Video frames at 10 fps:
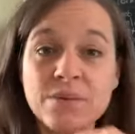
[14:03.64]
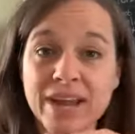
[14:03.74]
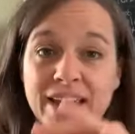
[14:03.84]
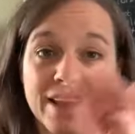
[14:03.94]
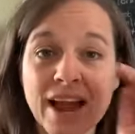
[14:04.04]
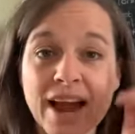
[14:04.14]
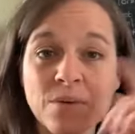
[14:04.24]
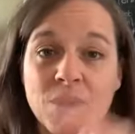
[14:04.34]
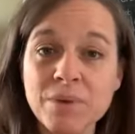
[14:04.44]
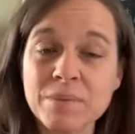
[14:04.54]
anyway, I
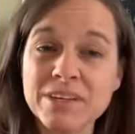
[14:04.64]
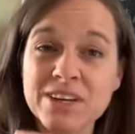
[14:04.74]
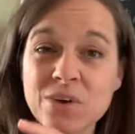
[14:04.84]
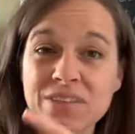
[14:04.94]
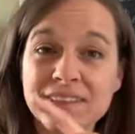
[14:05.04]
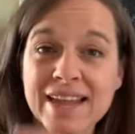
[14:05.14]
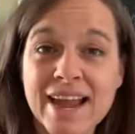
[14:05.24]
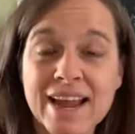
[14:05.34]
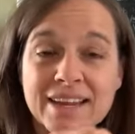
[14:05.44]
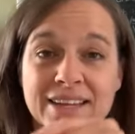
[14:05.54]
want people to know that
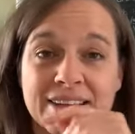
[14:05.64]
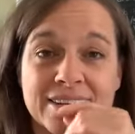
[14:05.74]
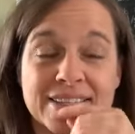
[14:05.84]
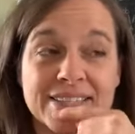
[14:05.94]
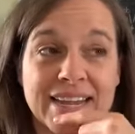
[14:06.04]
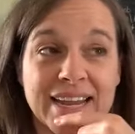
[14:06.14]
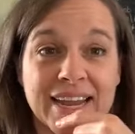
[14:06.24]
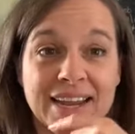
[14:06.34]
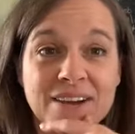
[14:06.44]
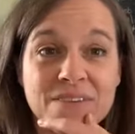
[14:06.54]
that is
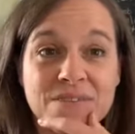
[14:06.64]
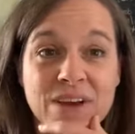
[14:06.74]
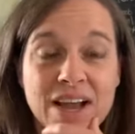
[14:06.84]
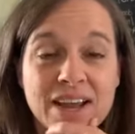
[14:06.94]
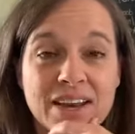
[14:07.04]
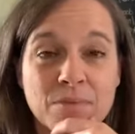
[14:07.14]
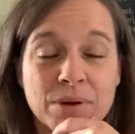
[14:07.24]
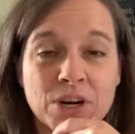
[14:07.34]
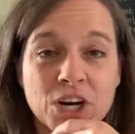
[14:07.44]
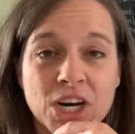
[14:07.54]
a fun
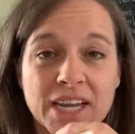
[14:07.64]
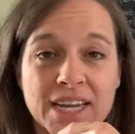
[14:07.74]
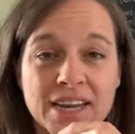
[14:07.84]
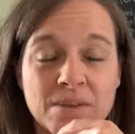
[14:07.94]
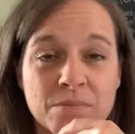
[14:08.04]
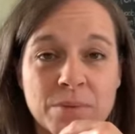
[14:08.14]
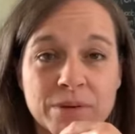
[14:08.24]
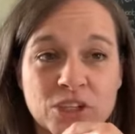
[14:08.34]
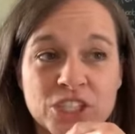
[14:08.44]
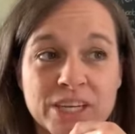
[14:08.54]
perk in
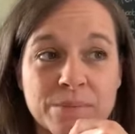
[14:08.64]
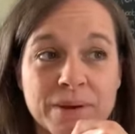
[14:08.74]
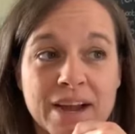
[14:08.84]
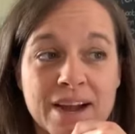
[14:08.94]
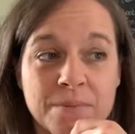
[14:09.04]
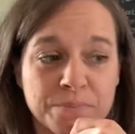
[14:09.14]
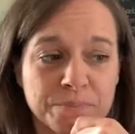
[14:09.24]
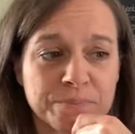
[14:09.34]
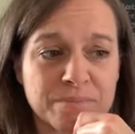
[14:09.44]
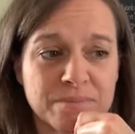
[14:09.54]
membership.
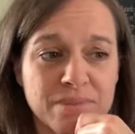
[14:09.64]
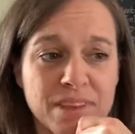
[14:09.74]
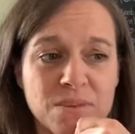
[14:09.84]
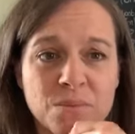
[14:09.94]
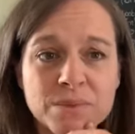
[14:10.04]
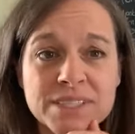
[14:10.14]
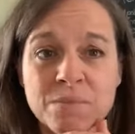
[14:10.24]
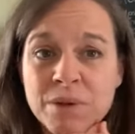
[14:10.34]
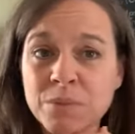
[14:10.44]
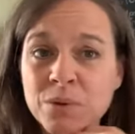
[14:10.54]
Um,
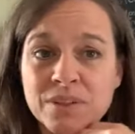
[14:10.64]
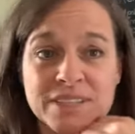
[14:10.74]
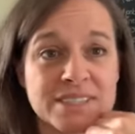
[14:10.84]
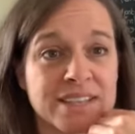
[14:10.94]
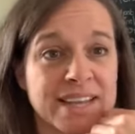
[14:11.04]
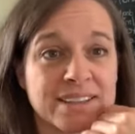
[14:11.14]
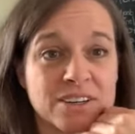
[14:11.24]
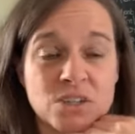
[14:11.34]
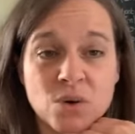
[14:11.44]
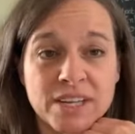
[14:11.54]
some people it's like
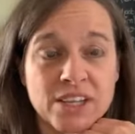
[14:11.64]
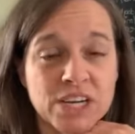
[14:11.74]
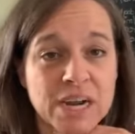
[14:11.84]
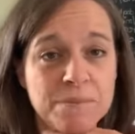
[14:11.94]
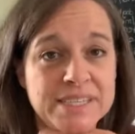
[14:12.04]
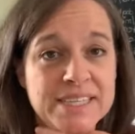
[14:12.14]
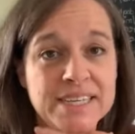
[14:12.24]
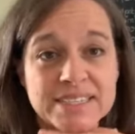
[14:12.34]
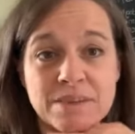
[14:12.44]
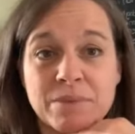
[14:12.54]
they're totally their cup of
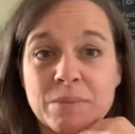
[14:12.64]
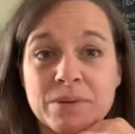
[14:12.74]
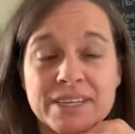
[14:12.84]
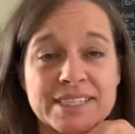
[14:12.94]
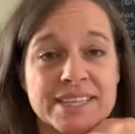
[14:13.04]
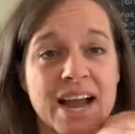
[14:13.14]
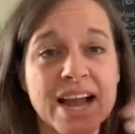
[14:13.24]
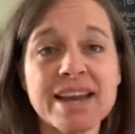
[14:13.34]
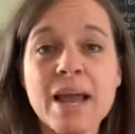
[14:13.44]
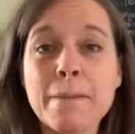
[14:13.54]
tea some people it's not